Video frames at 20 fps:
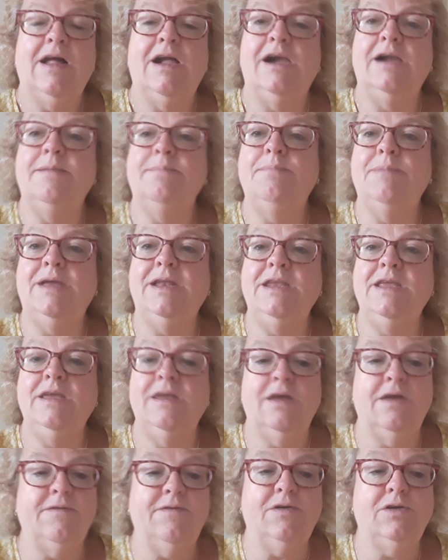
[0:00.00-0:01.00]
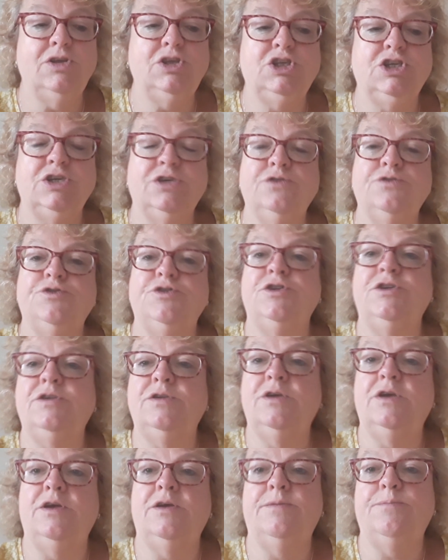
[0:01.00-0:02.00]
uh, many of our children
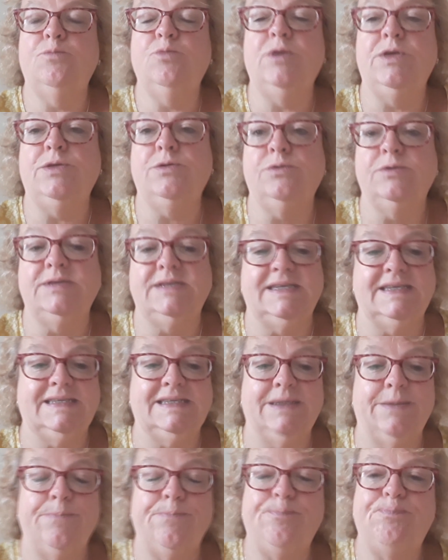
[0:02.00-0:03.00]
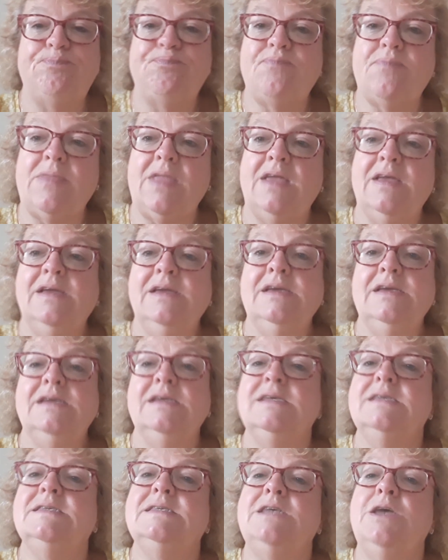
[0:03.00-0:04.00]
um, with autism.
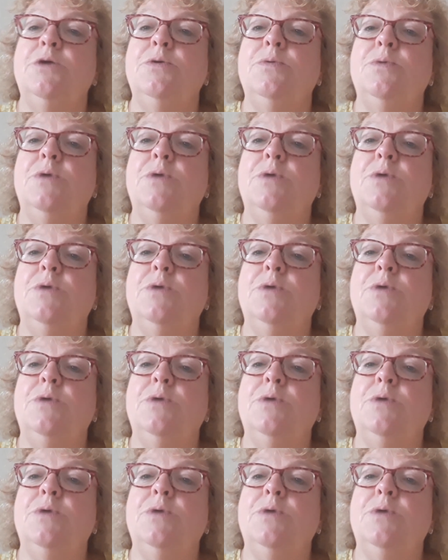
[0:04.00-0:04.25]
So